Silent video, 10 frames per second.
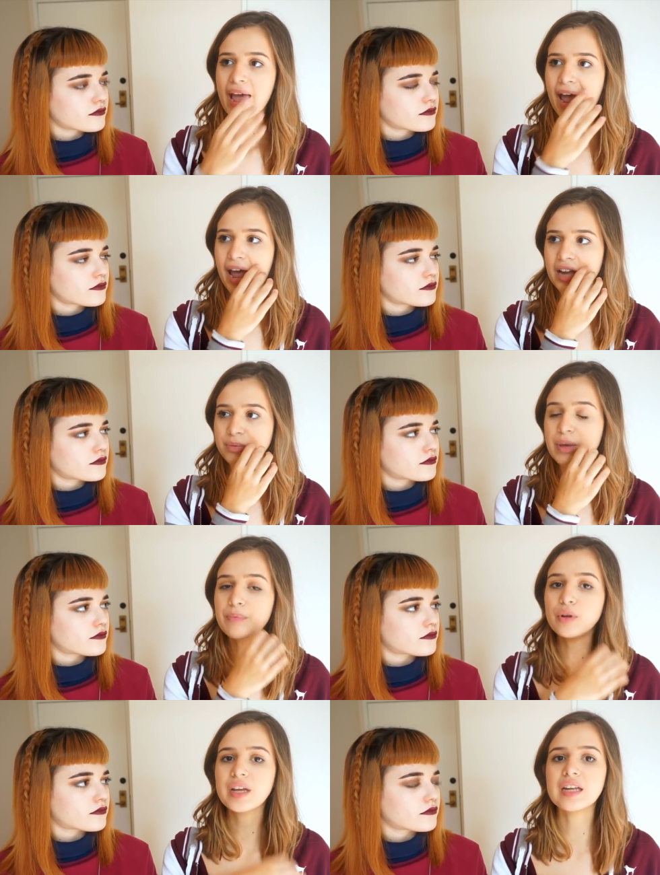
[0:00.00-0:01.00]
Speaker 1: And
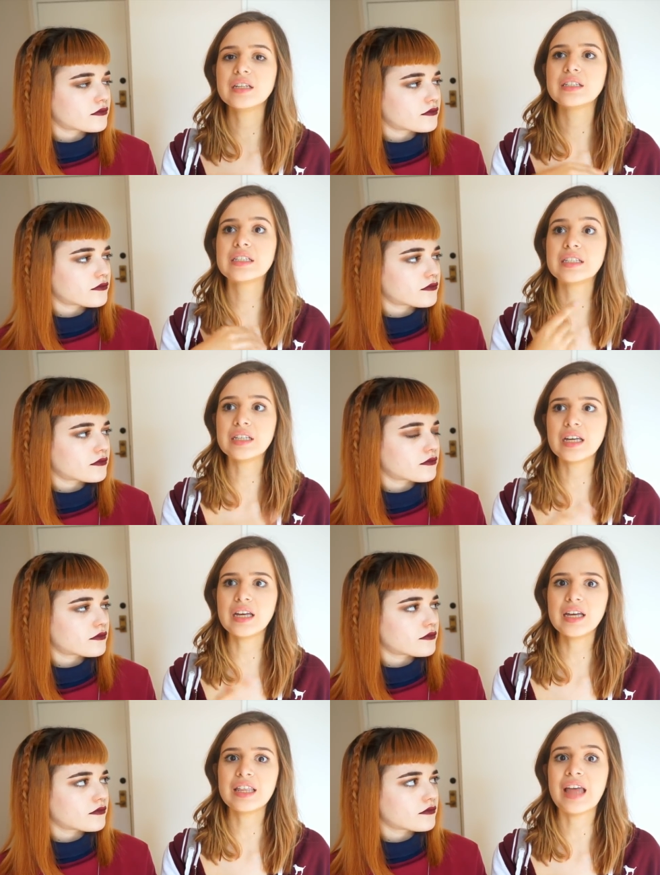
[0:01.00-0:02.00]
people can
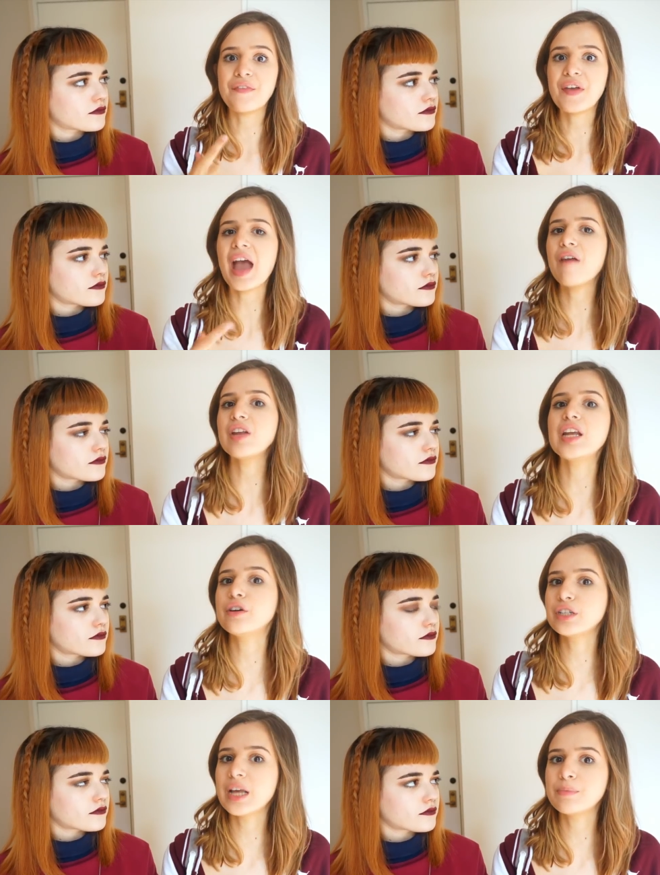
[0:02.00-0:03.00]
see that they have an
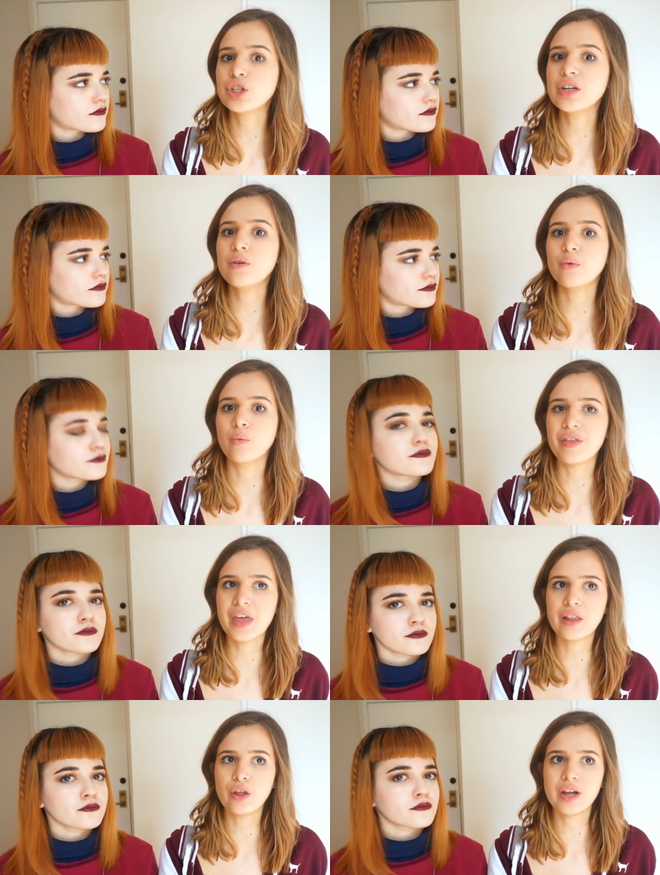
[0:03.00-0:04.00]
interception when
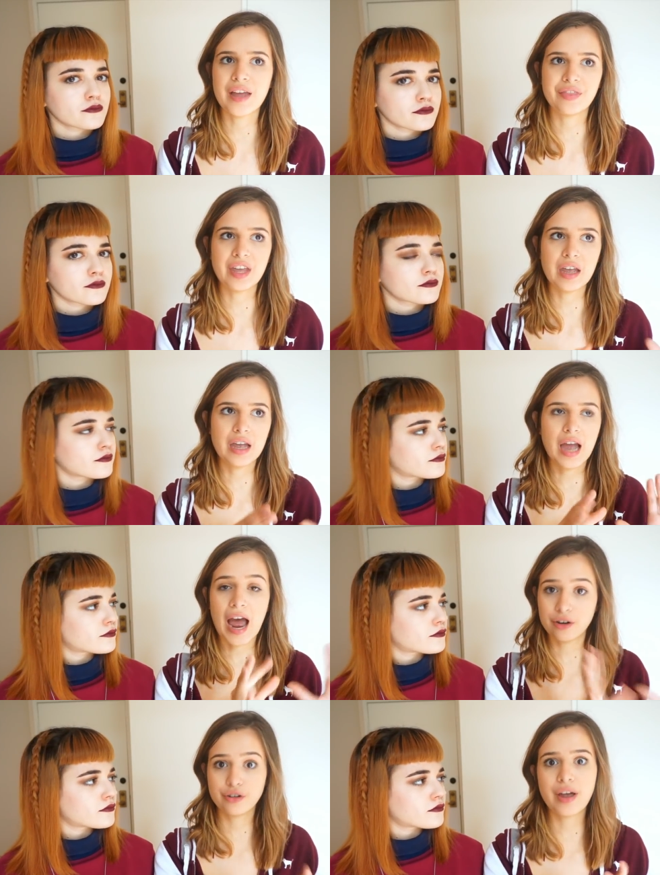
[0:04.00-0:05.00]
they look at the
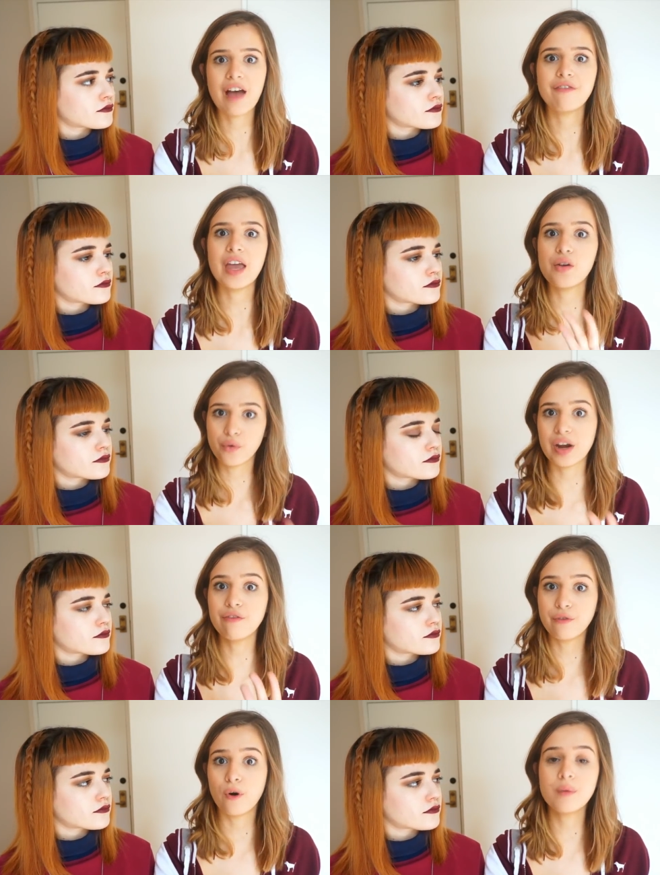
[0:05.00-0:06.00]
astrocafe grid
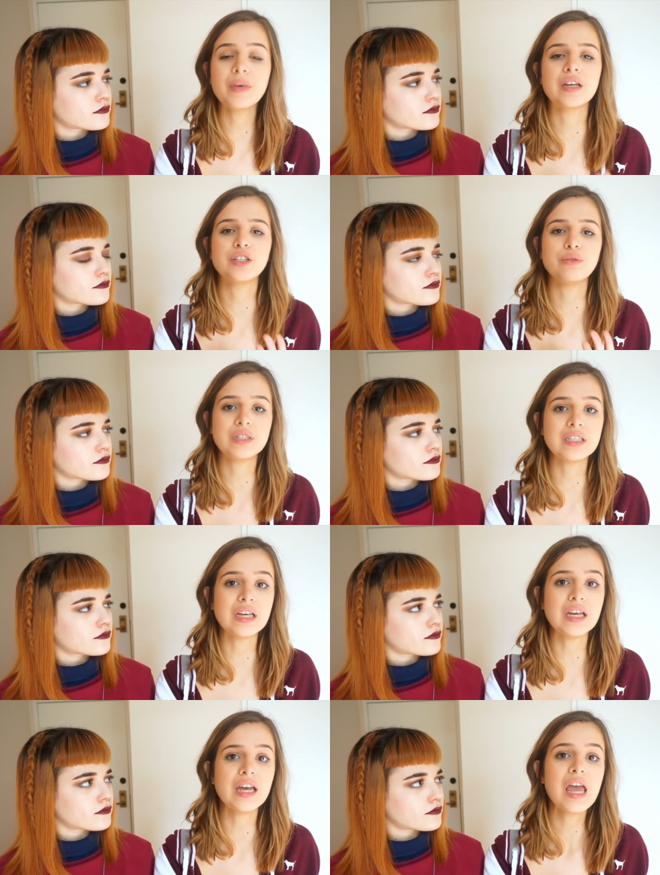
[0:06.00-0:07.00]
form because you
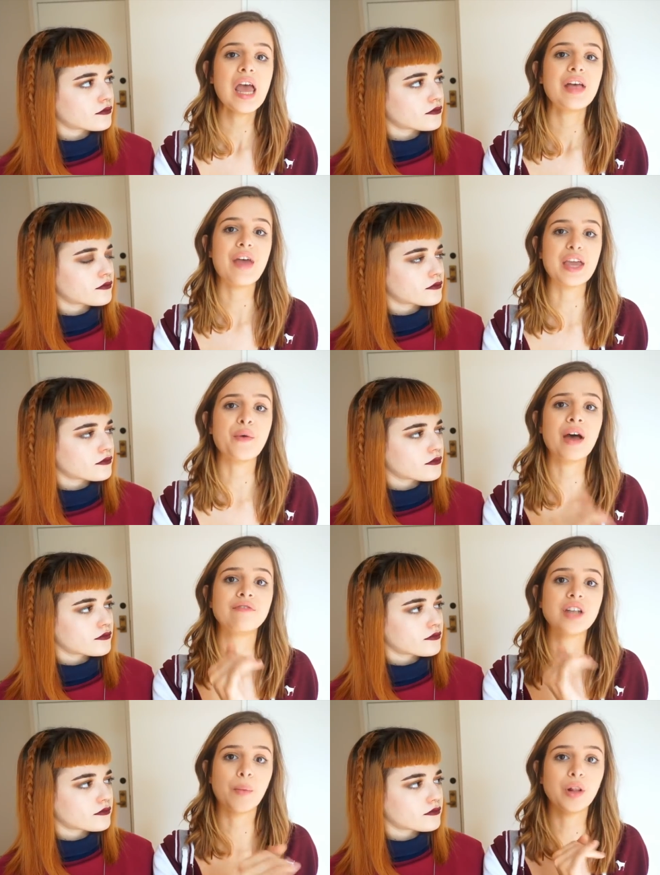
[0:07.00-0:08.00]
see that you
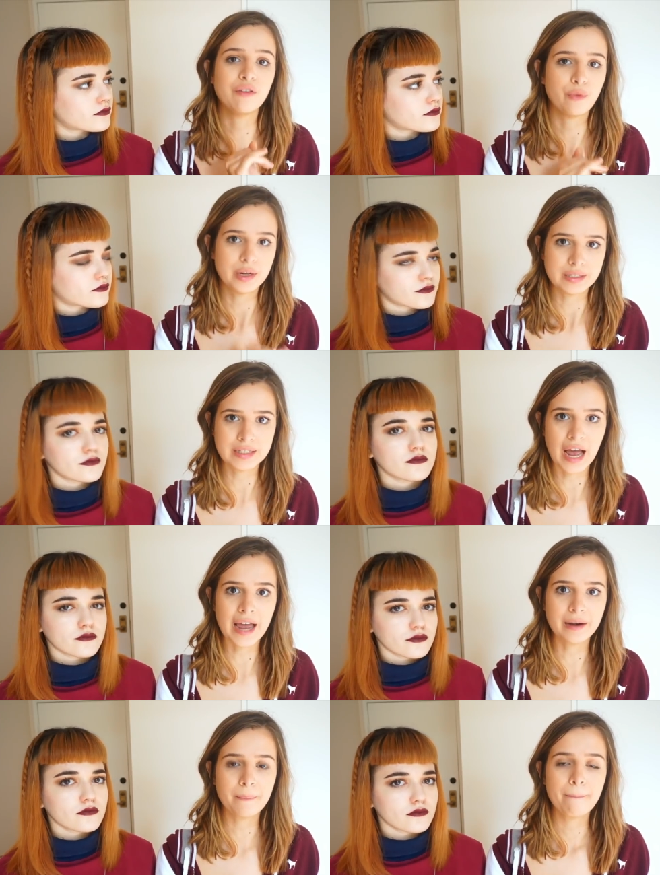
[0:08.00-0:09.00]
have double of one
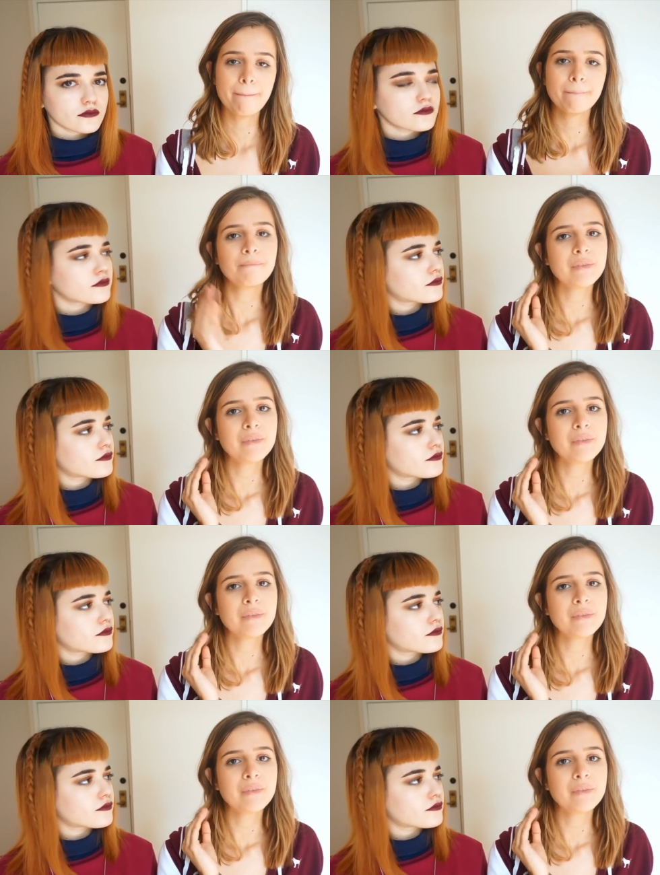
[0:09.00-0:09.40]
sign. Mm -hmm.